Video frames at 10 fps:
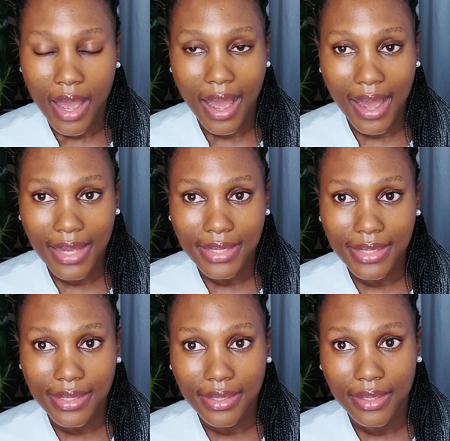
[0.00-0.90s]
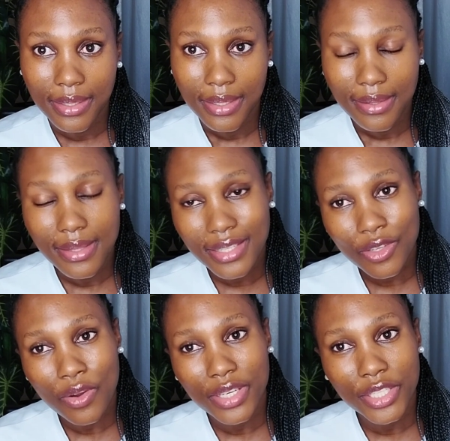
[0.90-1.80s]
And these
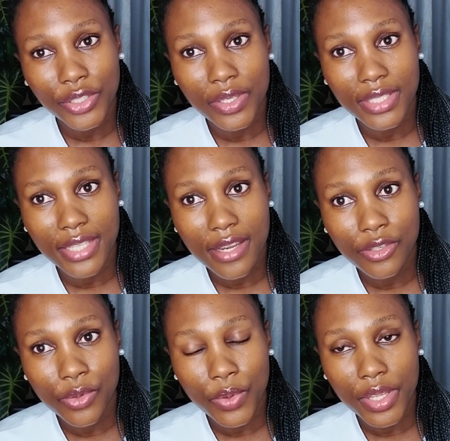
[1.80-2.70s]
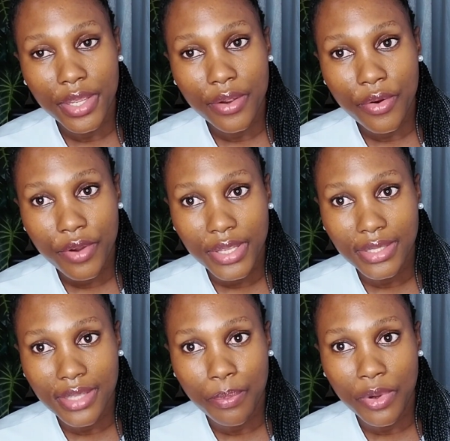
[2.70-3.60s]
conditions tend to increase
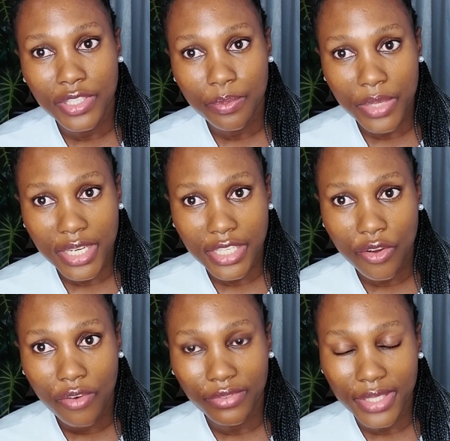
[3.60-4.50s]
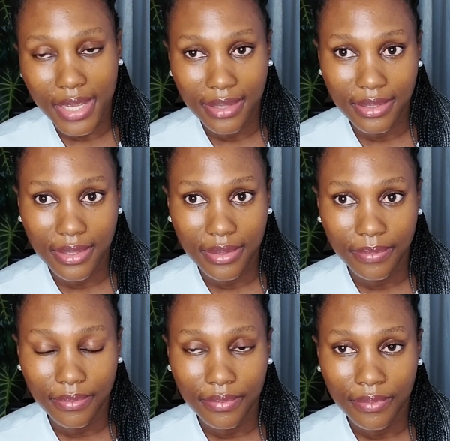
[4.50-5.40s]
the possibility of death
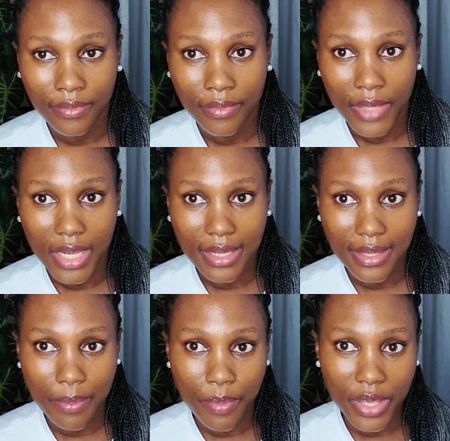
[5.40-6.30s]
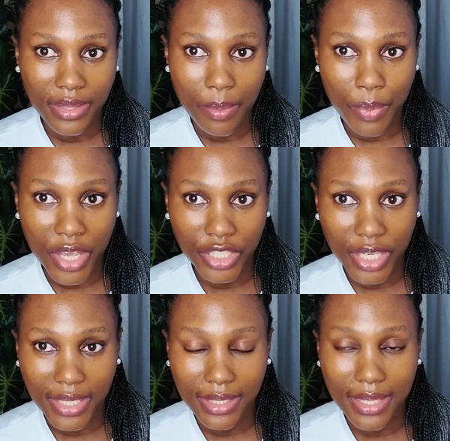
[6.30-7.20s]
in the
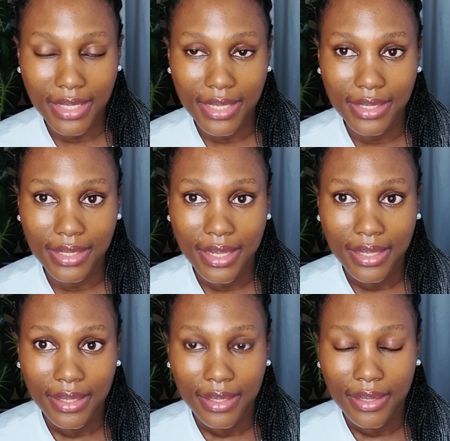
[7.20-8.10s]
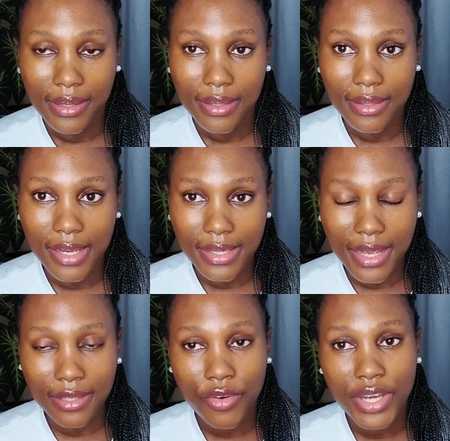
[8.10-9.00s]
patients. That is, the
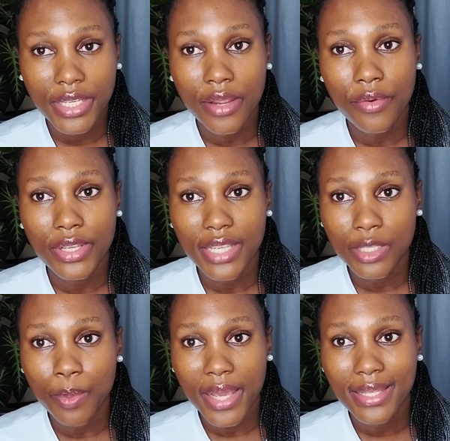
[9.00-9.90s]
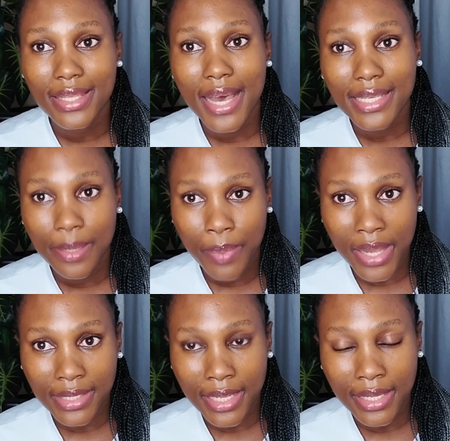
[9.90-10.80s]
death rate increases by
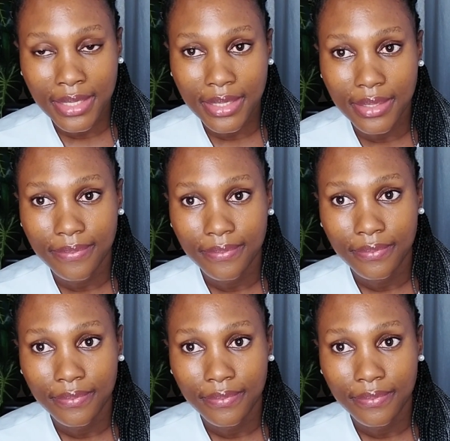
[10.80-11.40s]
30%.